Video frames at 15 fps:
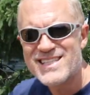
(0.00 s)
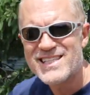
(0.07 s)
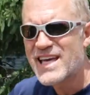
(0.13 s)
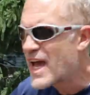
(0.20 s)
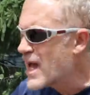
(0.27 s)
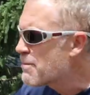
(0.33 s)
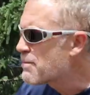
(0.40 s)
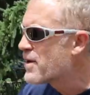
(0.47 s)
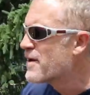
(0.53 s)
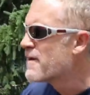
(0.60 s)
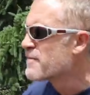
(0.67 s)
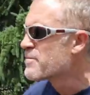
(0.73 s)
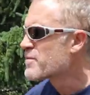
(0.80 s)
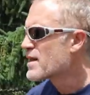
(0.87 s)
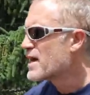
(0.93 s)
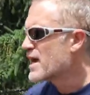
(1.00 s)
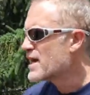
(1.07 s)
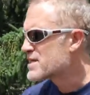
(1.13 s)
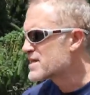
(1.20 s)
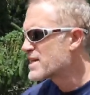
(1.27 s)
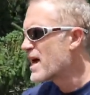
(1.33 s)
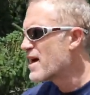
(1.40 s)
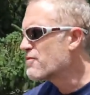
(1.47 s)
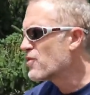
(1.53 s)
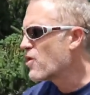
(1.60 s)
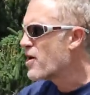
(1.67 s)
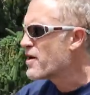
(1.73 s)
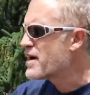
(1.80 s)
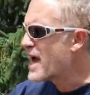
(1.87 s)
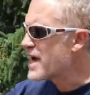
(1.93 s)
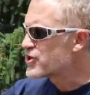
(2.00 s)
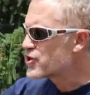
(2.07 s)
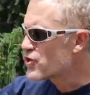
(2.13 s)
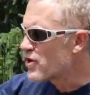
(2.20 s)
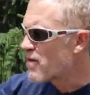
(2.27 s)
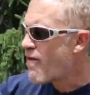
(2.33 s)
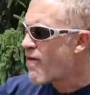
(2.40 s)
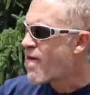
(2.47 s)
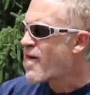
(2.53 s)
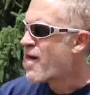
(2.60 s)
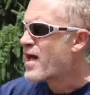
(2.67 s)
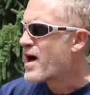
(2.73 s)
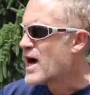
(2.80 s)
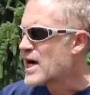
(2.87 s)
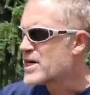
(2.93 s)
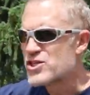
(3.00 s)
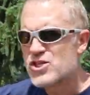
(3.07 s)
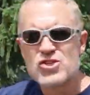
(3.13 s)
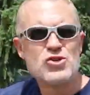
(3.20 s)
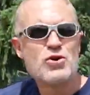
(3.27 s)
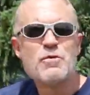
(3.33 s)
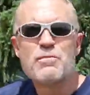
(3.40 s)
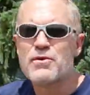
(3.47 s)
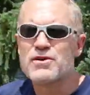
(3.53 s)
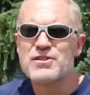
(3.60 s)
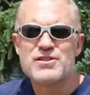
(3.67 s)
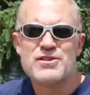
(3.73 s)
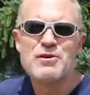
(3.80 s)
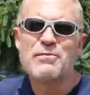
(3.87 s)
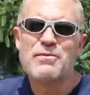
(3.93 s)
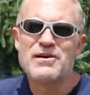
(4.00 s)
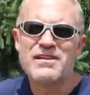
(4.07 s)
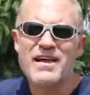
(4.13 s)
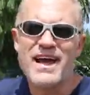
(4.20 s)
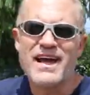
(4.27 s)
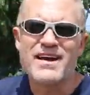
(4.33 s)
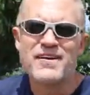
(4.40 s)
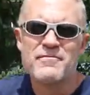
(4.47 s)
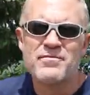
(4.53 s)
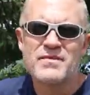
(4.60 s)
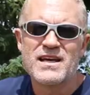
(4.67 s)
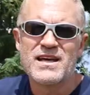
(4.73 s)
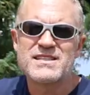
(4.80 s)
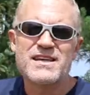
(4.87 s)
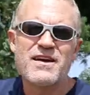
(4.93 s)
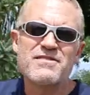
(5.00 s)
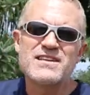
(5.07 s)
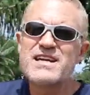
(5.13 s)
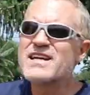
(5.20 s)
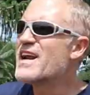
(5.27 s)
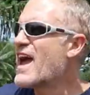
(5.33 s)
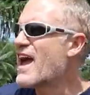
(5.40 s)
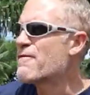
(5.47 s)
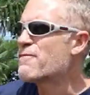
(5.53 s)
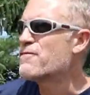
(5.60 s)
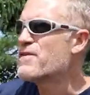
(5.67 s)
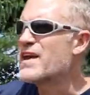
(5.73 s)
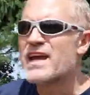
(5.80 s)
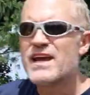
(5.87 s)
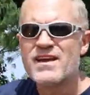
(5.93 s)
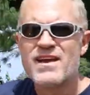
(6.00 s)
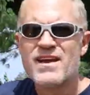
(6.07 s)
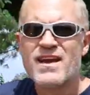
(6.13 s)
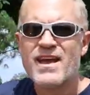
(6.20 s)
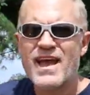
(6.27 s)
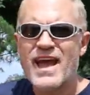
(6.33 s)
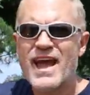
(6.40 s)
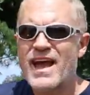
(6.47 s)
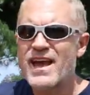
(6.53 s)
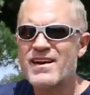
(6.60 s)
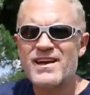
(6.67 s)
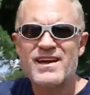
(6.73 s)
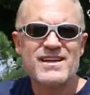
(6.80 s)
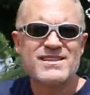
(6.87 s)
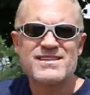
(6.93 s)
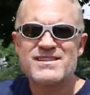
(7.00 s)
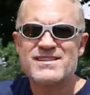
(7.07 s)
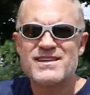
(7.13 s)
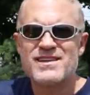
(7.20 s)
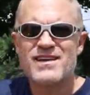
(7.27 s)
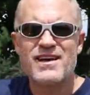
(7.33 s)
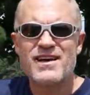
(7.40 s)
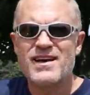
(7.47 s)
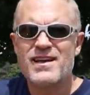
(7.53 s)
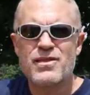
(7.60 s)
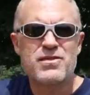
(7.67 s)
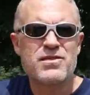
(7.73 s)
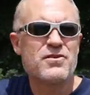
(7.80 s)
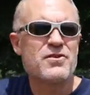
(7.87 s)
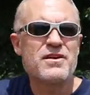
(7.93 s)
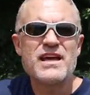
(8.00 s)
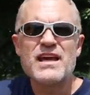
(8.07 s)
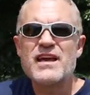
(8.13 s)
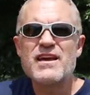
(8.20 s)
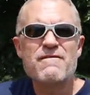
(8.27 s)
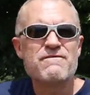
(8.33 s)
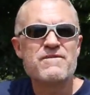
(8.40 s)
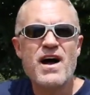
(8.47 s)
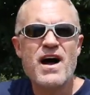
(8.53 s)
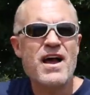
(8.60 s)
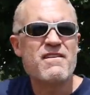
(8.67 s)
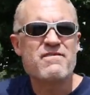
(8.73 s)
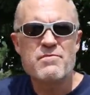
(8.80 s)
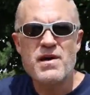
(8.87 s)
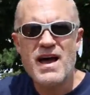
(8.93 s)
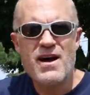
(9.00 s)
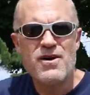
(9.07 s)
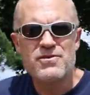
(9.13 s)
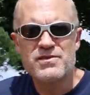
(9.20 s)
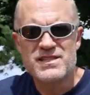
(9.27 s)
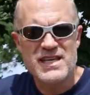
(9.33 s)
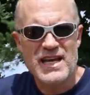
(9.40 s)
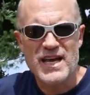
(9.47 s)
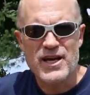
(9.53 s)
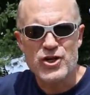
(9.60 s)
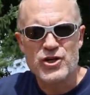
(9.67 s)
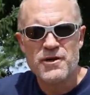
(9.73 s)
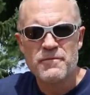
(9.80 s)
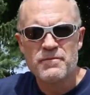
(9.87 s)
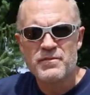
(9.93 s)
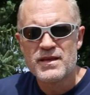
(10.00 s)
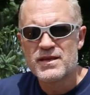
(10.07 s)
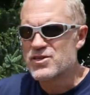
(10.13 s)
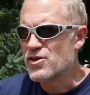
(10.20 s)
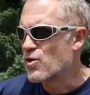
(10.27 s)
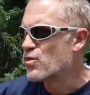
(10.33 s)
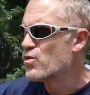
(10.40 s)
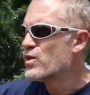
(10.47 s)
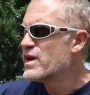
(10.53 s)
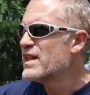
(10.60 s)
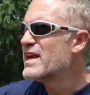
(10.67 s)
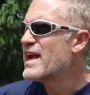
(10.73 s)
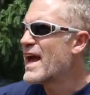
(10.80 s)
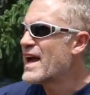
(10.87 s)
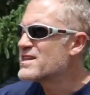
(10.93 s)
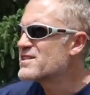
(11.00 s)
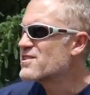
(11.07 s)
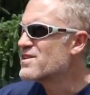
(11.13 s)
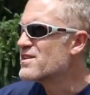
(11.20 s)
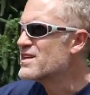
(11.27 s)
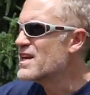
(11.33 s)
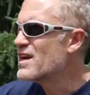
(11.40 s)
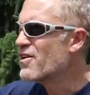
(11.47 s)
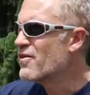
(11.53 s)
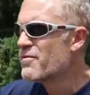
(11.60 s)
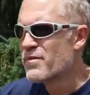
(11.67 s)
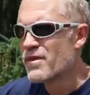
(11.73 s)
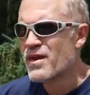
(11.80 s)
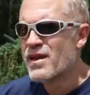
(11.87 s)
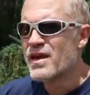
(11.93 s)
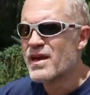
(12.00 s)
Escape. It's Kevlar natural, super light. It's 17.5 feet and it's 35 pounds-ish. So really excellent deal.